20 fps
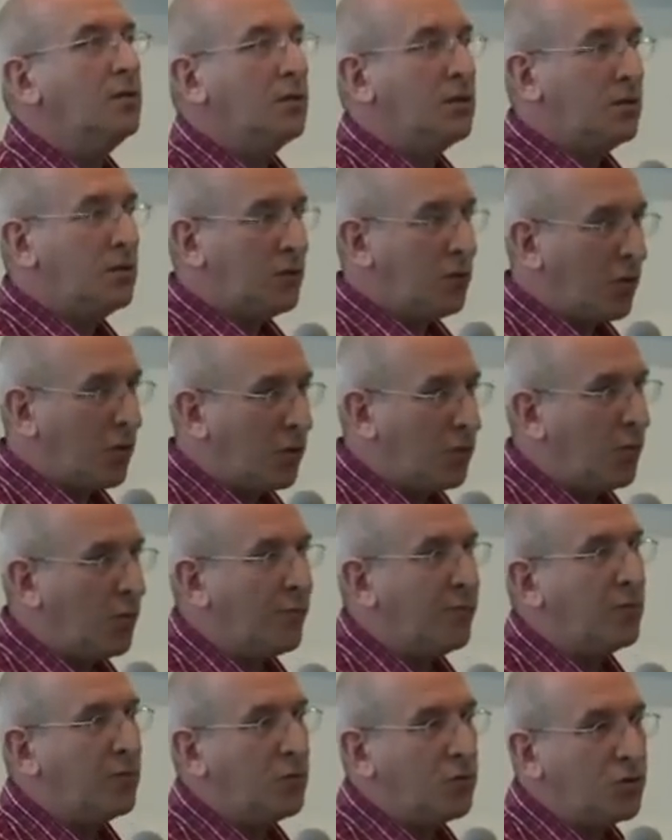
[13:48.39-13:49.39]
the third
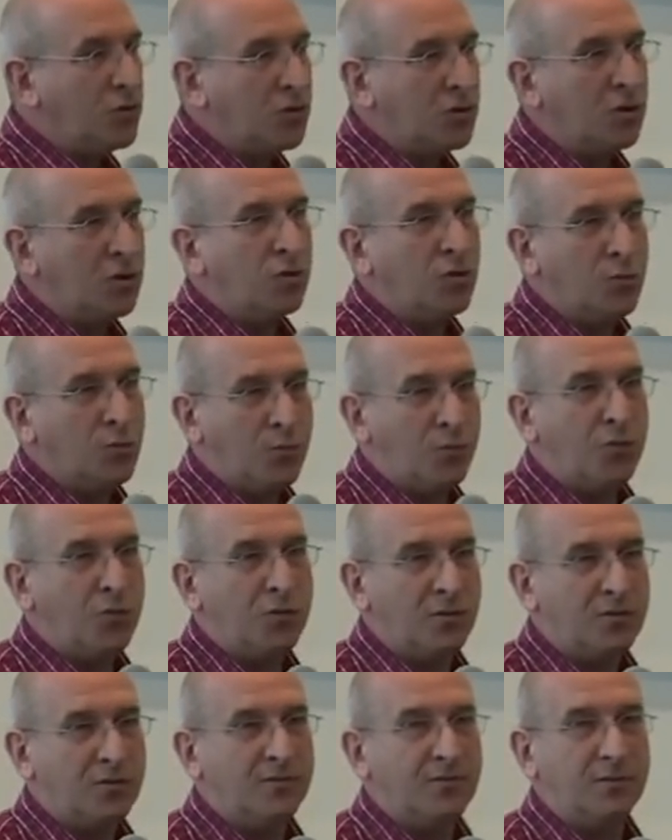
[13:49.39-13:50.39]
revolution in human
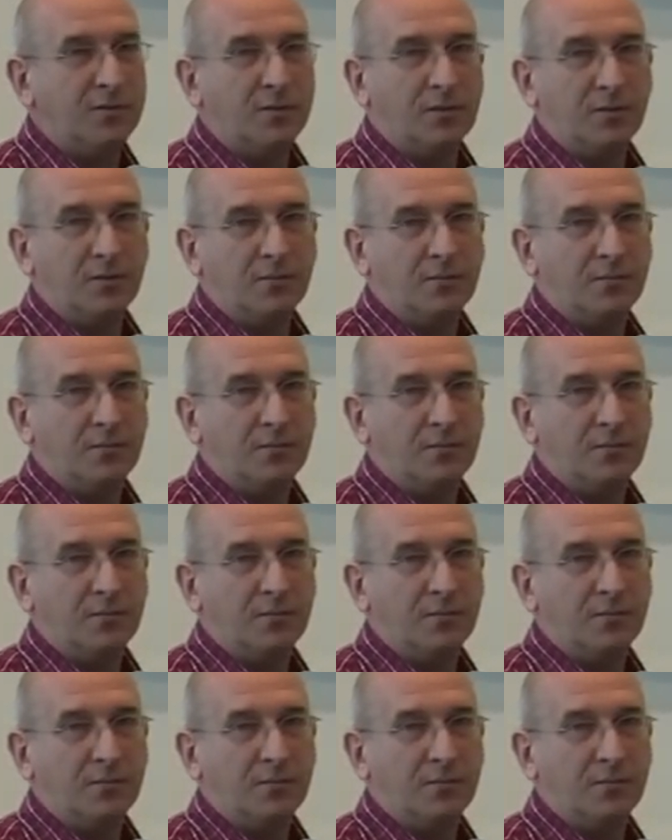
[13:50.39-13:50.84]
productivity.